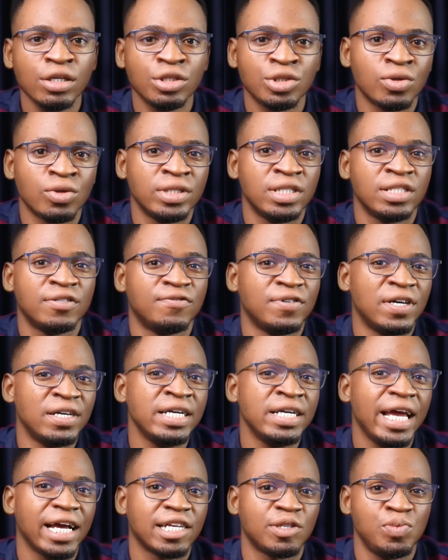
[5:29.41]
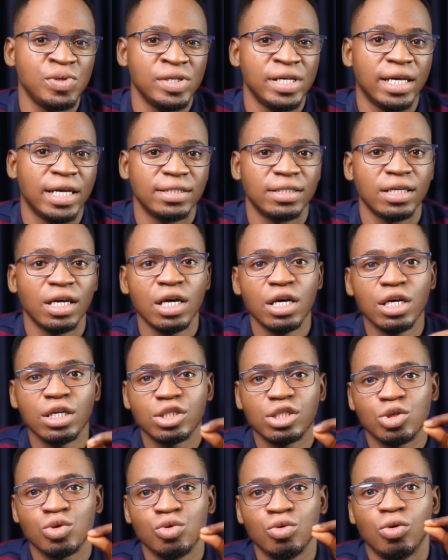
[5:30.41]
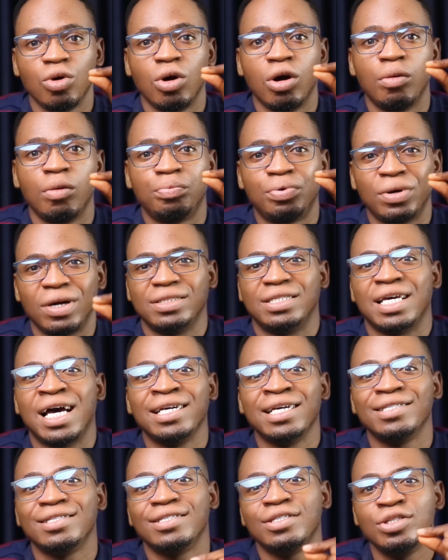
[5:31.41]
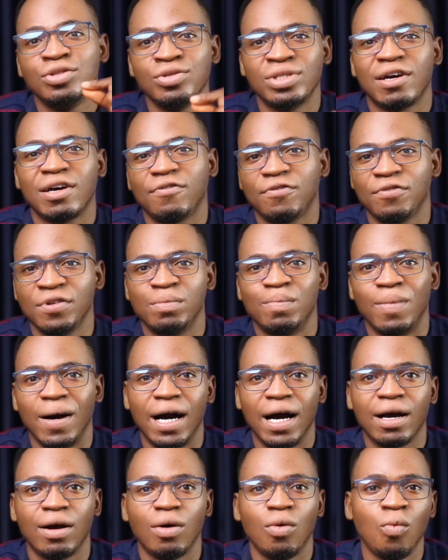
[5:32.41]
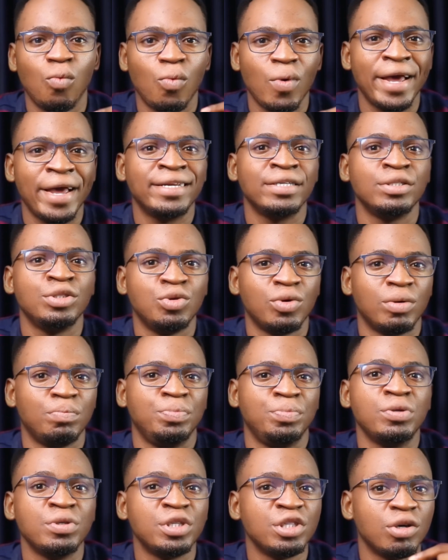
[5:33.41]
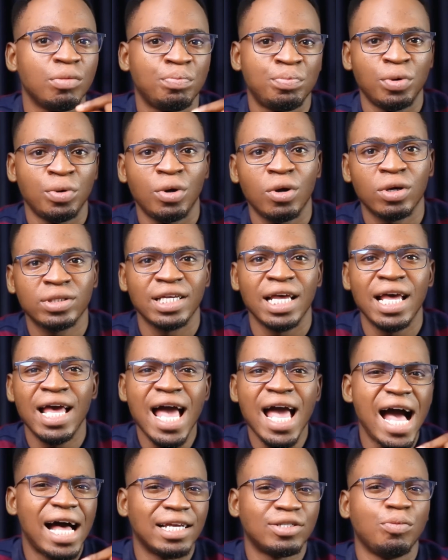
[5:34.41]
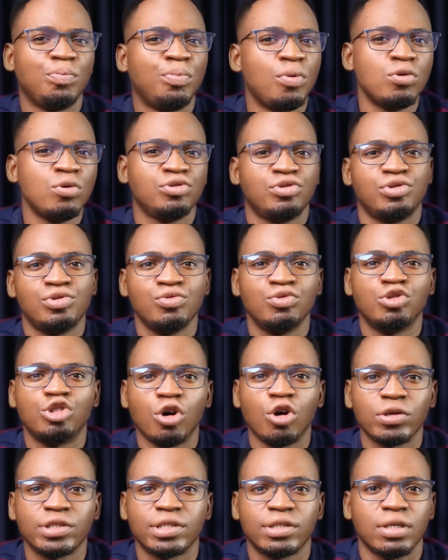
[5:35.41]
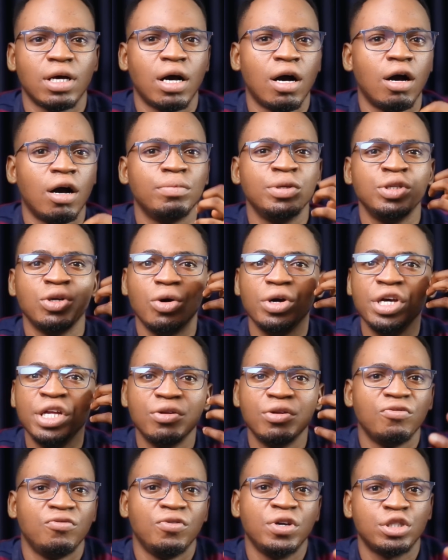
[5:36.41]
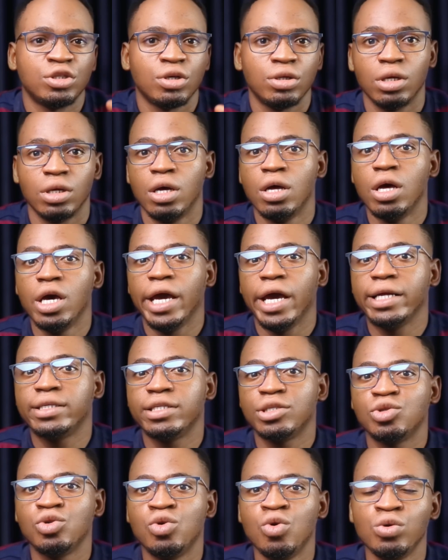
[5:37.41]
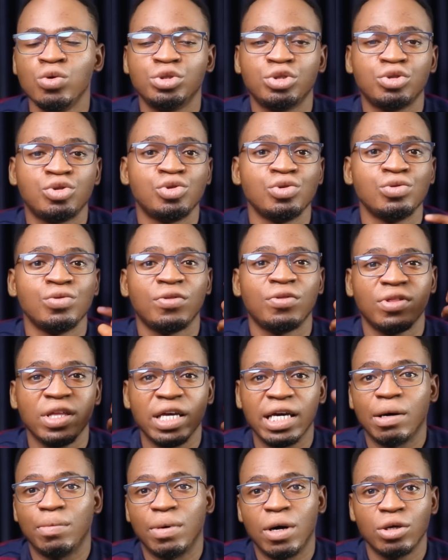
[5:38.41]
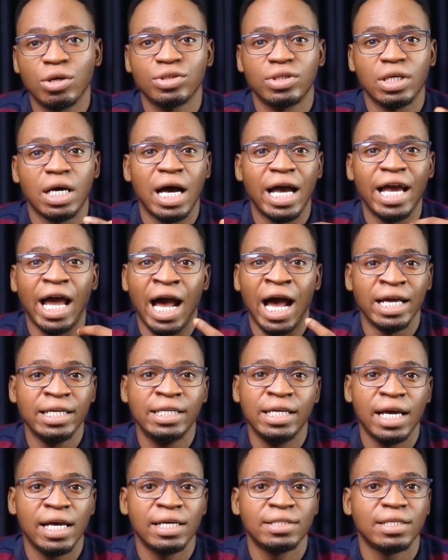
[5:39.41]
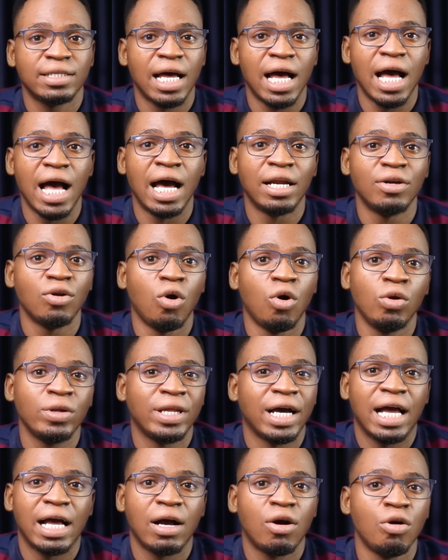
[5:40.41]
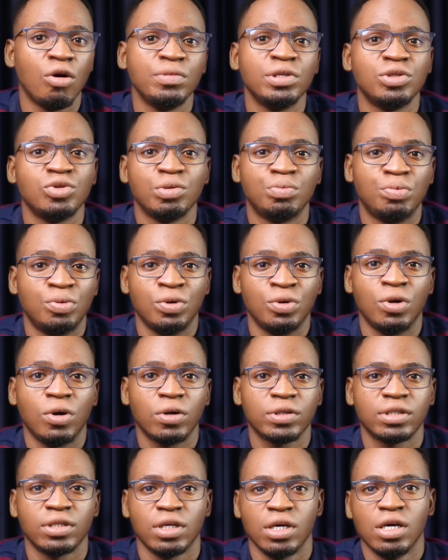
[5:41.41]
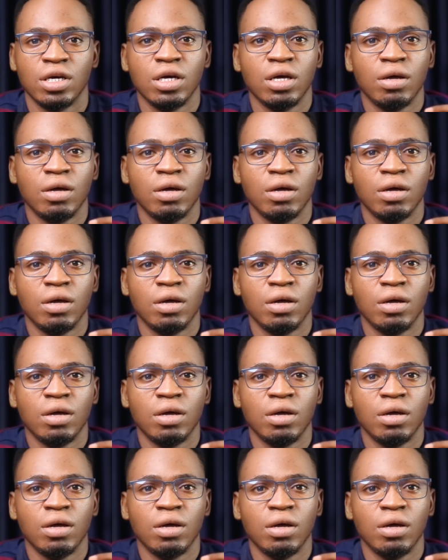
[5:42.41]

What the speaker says: So it is very expedient to prioritize user feedback when you're building your product, as opposed to just your innovation. It is good to think about ideas and all that can come into a product.